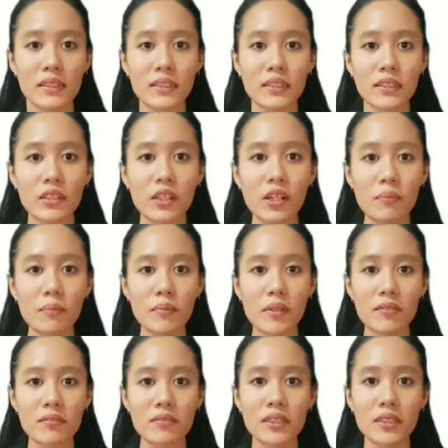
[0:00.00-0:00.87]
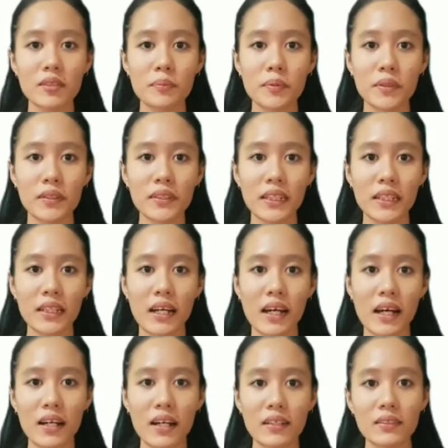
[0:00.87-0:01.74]
The scope of this
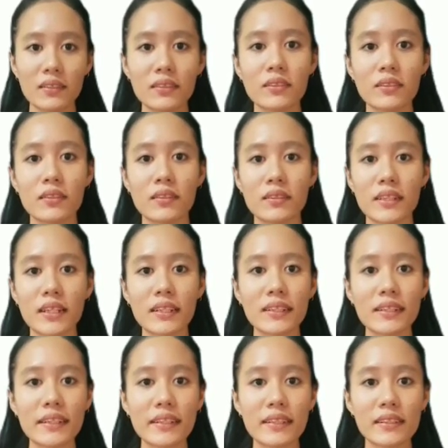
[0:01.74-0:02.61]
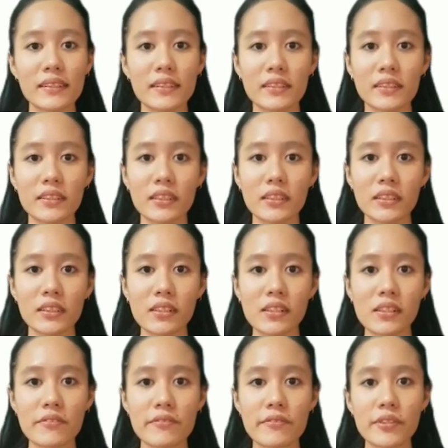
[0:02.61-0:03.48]
project are conducting
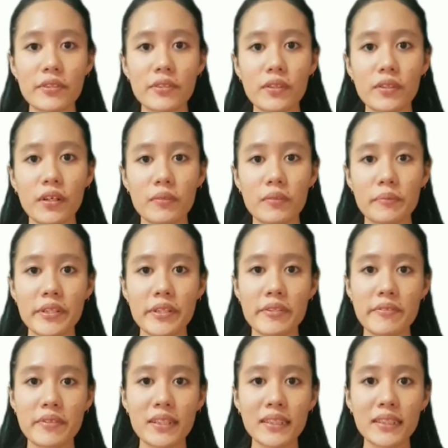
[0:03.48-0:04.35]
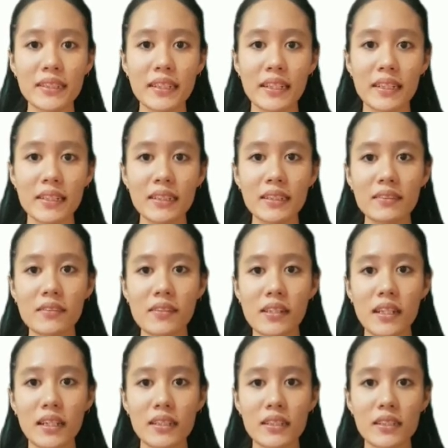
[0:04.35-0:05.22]
literature review on previous
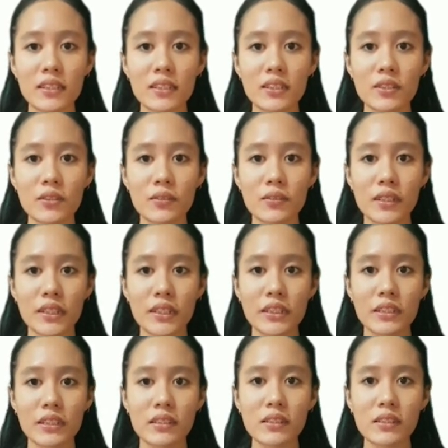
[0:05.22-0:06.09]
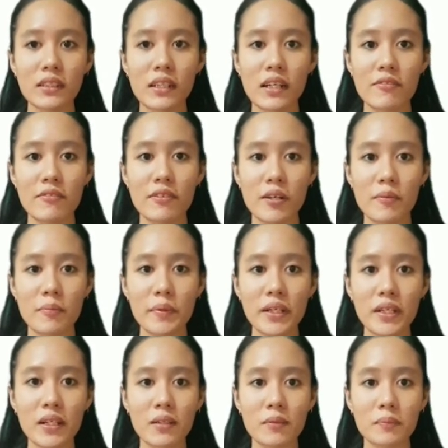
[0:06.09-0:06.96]
studies related to natural
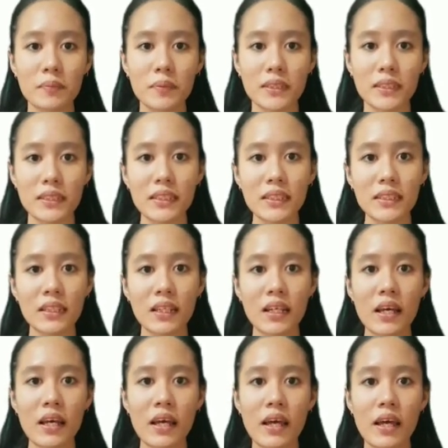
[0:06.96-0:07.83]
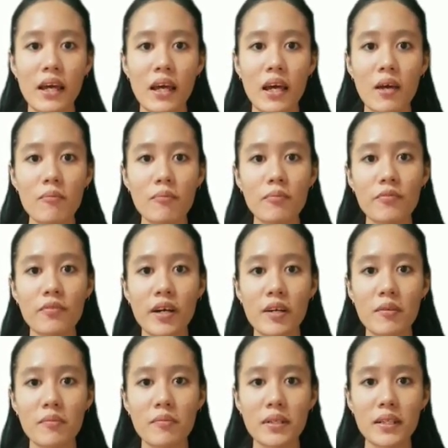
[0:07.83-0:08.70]
FRP composites, hemp
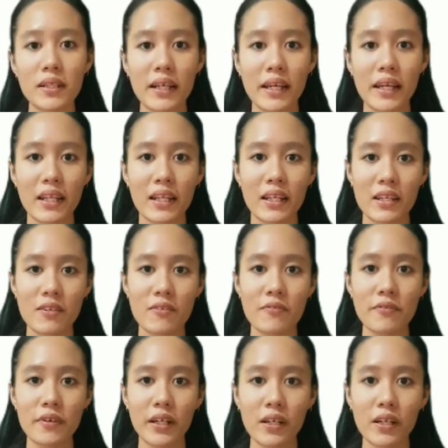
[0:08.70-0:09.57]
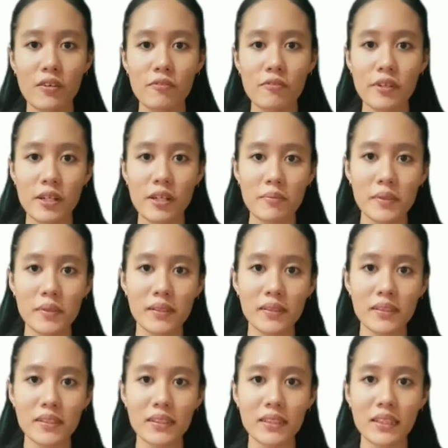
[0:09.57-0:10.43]
fiber, and the effect of
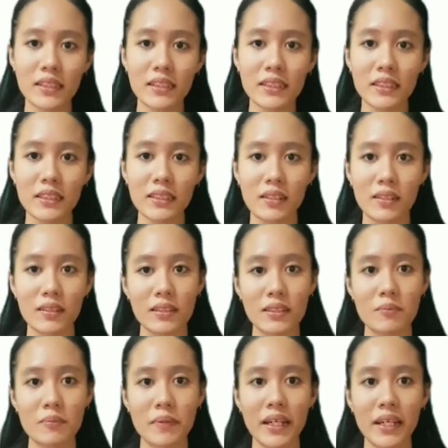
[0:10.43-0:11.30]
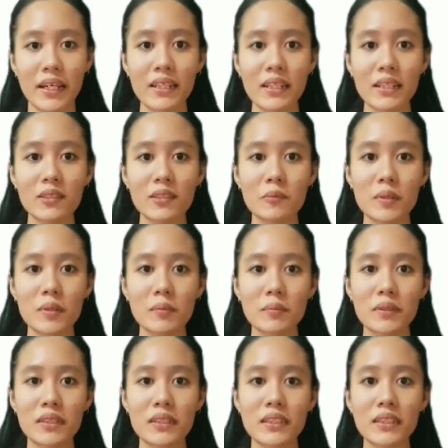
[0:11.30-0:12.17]
fiber orientation on the mechanical
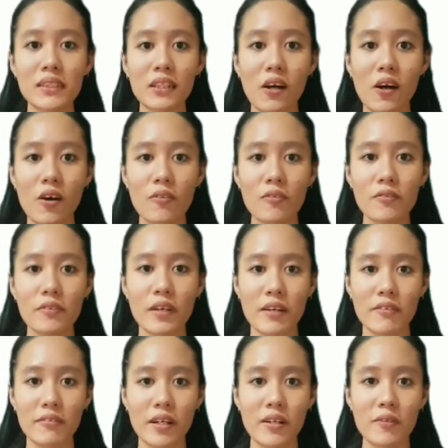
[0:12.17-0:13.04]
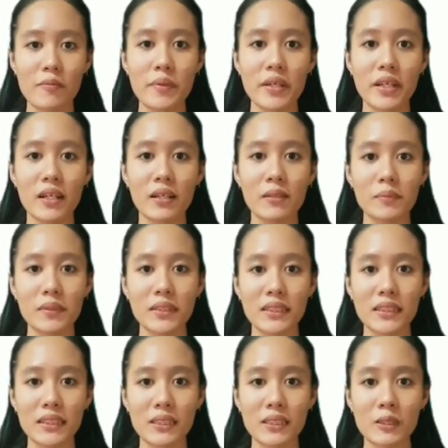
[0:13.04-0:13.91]
properties of FRP
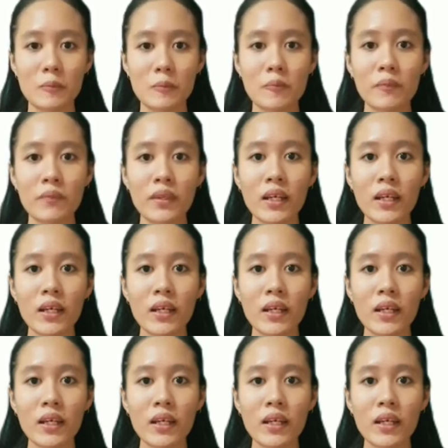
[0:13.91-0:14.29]
composites.